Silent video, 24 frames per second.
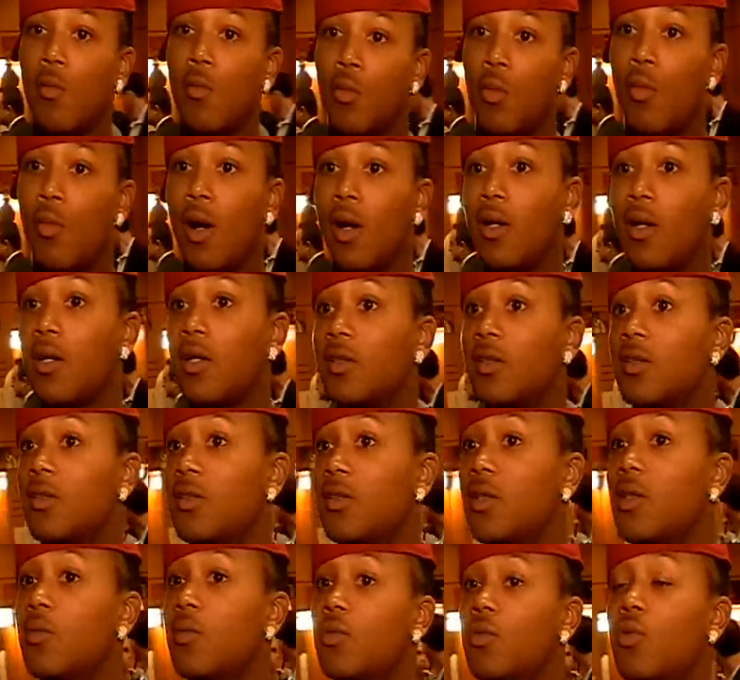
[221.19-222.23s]
But my cousin
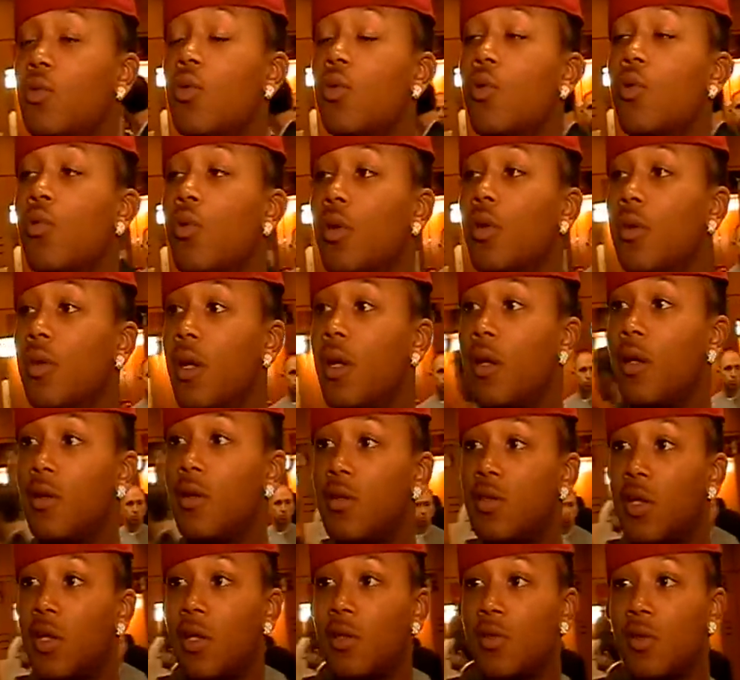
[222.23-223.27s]
skipped school one day, and it
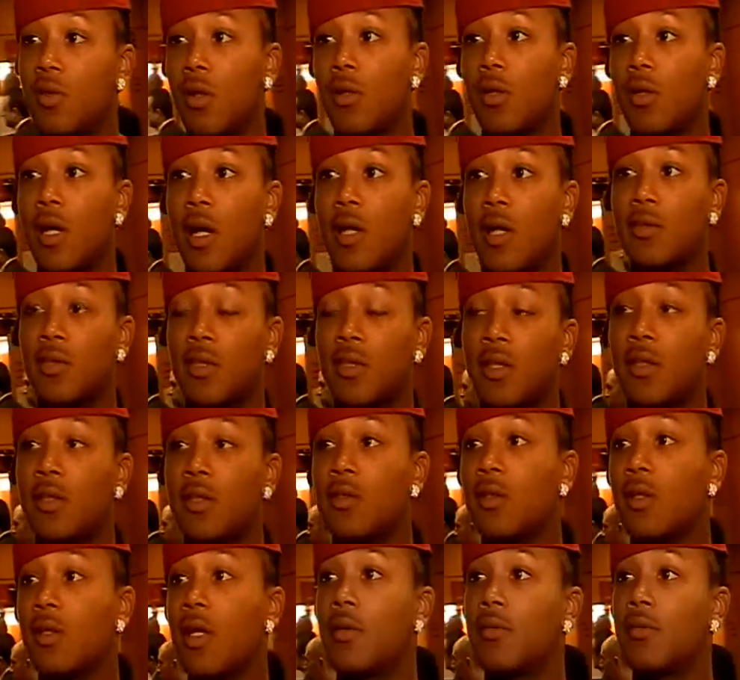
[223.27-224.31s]
changed our lives and
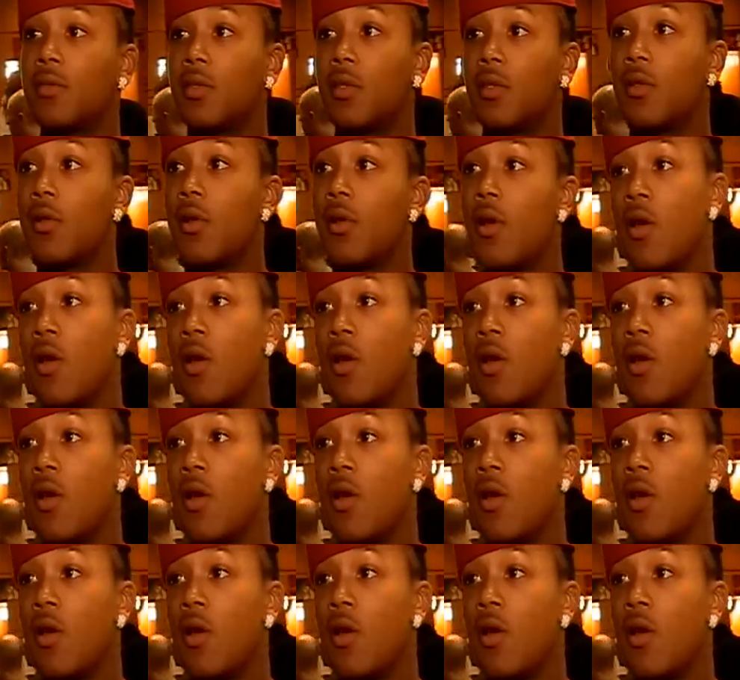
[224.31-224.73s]
his life. So